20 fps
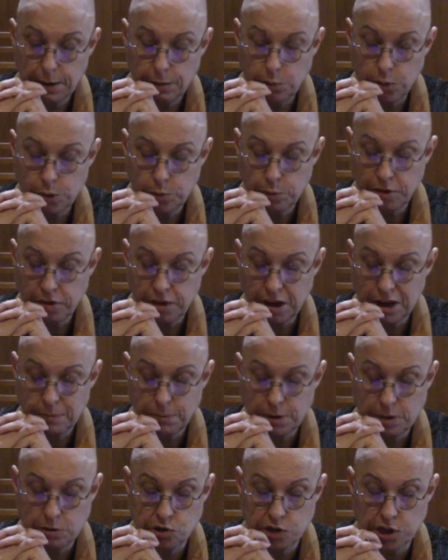when we think
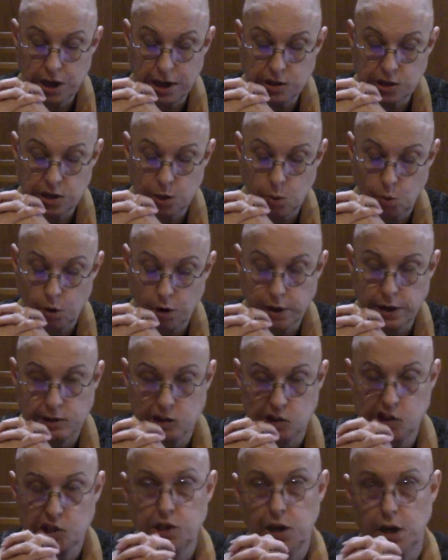about Zazen work and
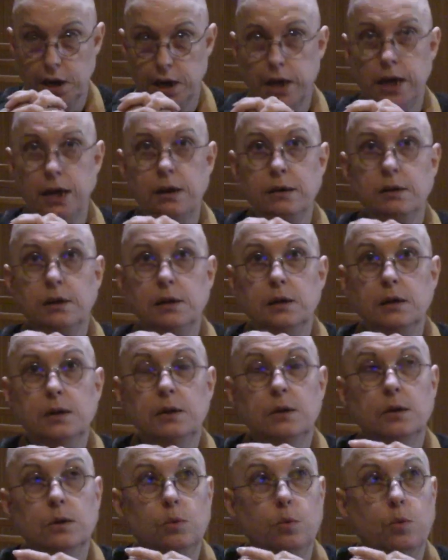study,
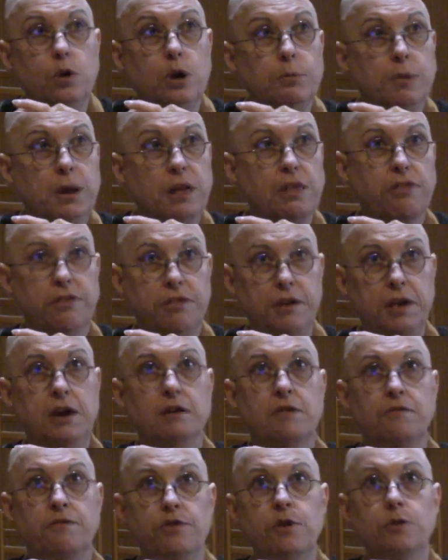we may think
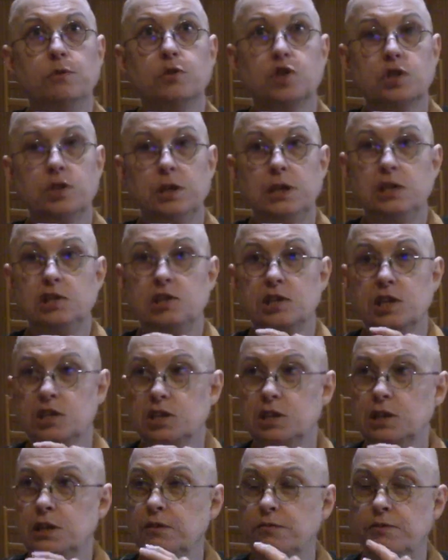of those things as
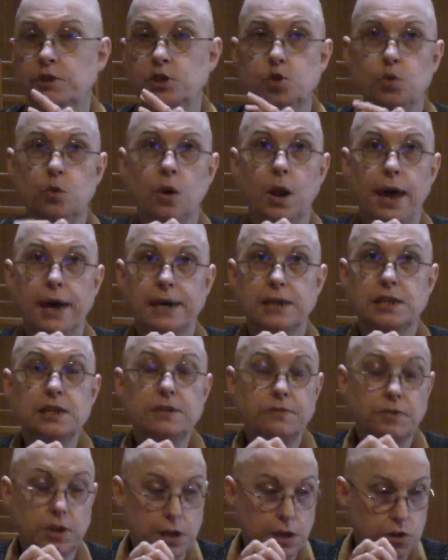individual
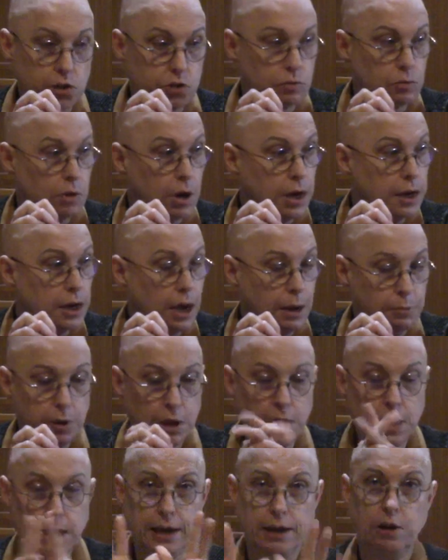activities, right? I'm
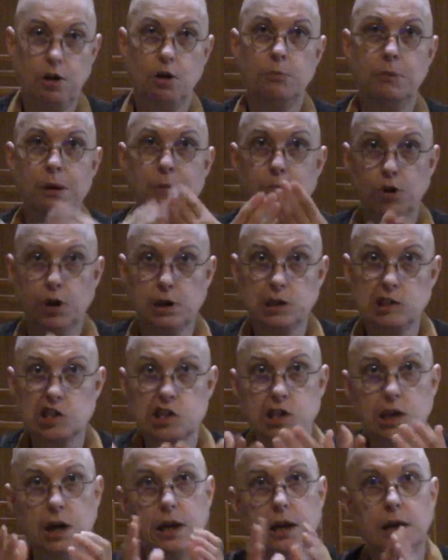going to get out my book and
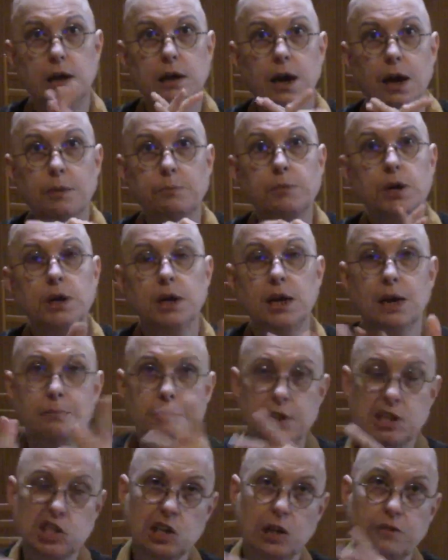study. I'm going to get
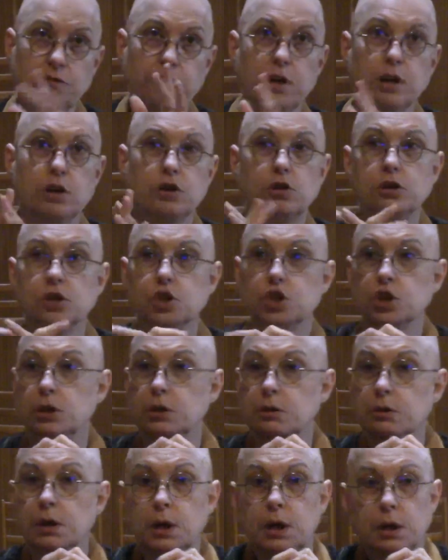myself on a
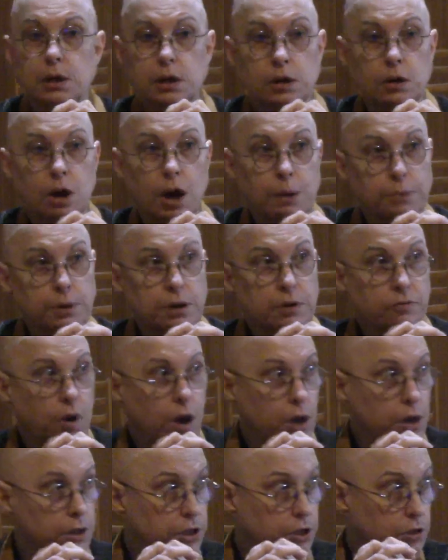cushion. I'm going to
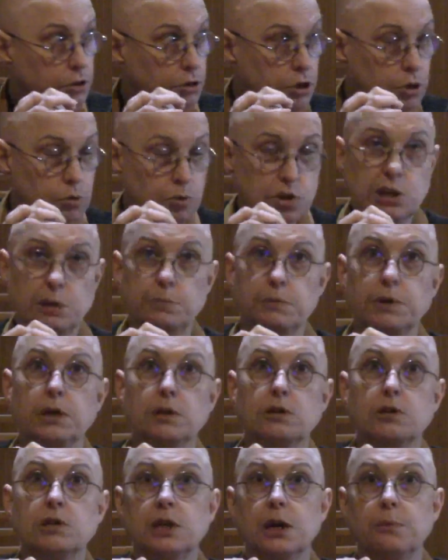volunteer to do something at
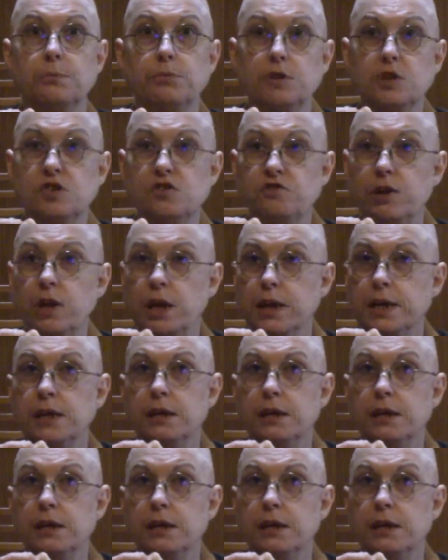the temple. These feel like